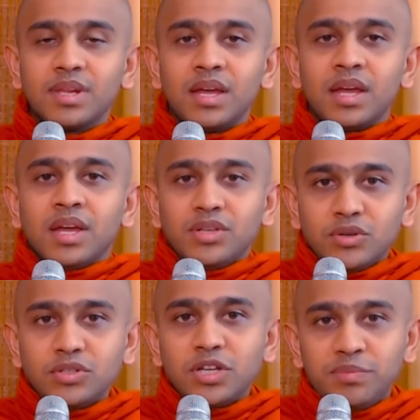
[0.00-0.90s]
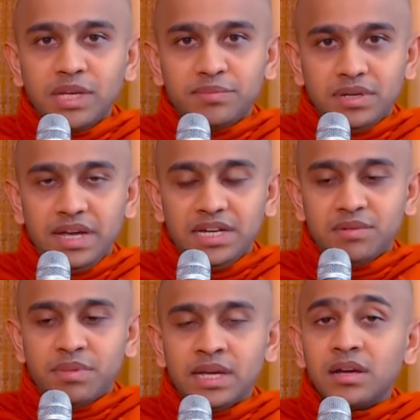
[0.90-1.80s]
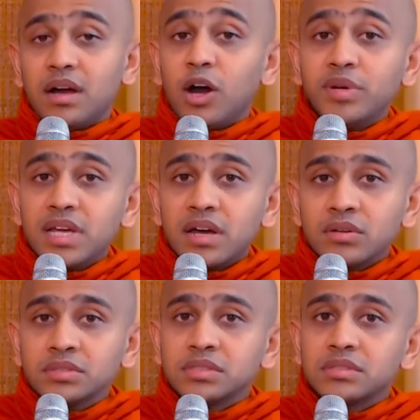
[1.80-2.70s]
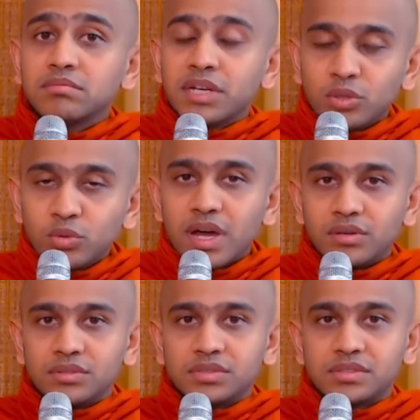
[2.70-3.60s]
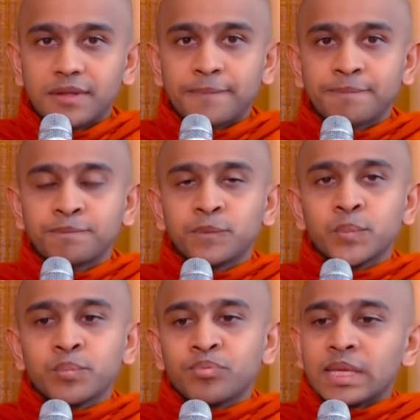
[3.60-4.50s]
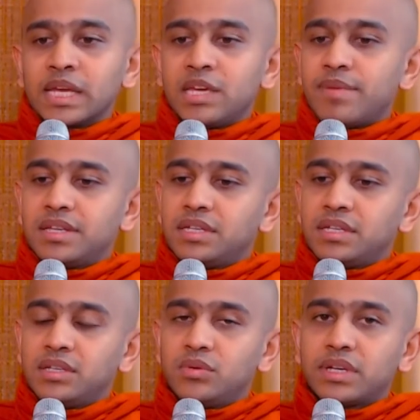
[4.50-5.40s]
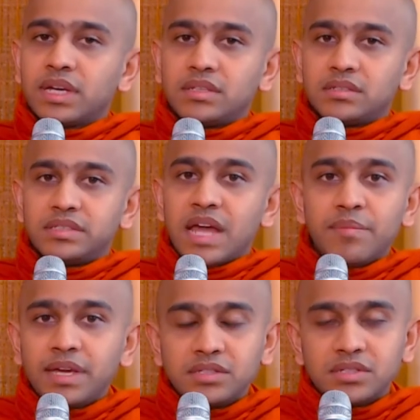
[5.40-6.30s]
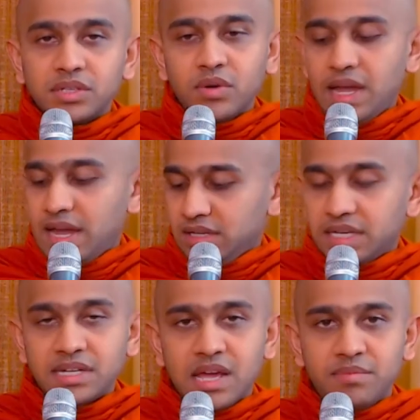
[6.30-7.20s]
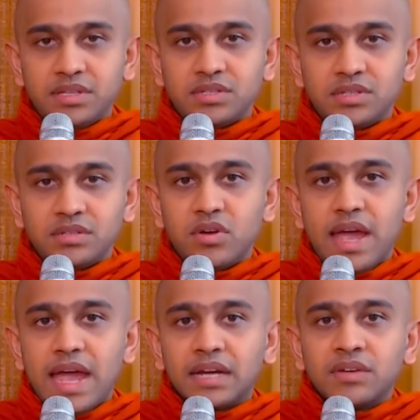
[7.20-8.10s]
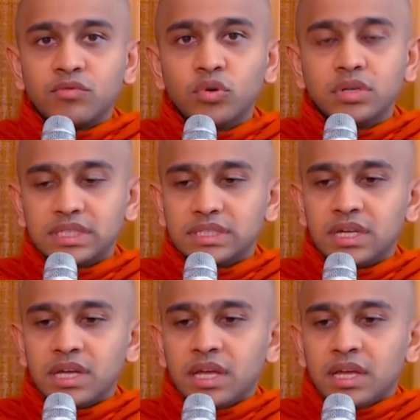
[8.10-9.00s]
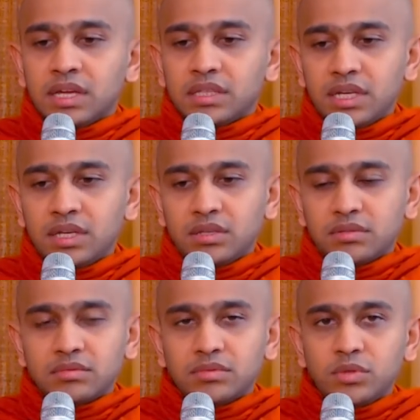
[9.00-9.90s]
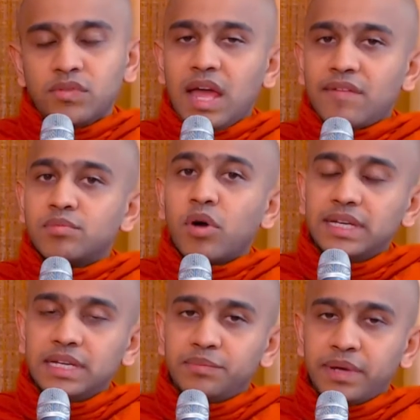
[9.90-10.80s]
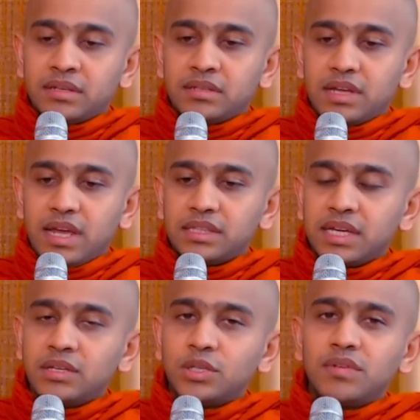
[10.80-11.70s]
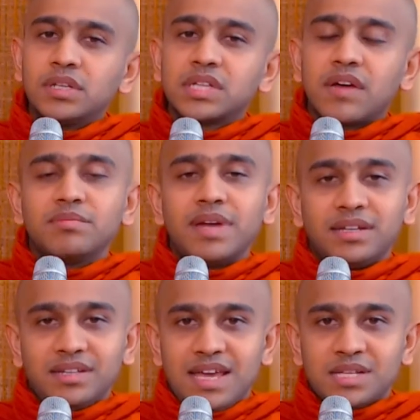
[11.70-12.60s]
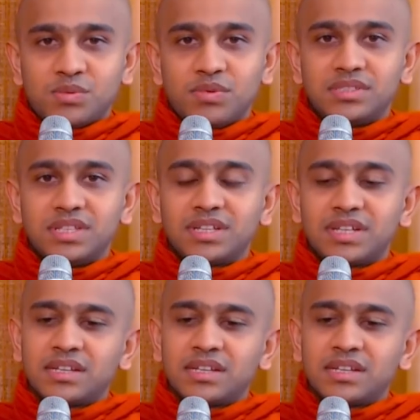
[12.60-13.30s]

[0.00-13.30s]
Usually people are hit by how many arrows? By 2 arrows. Imagine you get damaged, your hand get damaged, your hand get wounded. Then you will have a bodily pain. And then you will suffer mentally as well, thinking,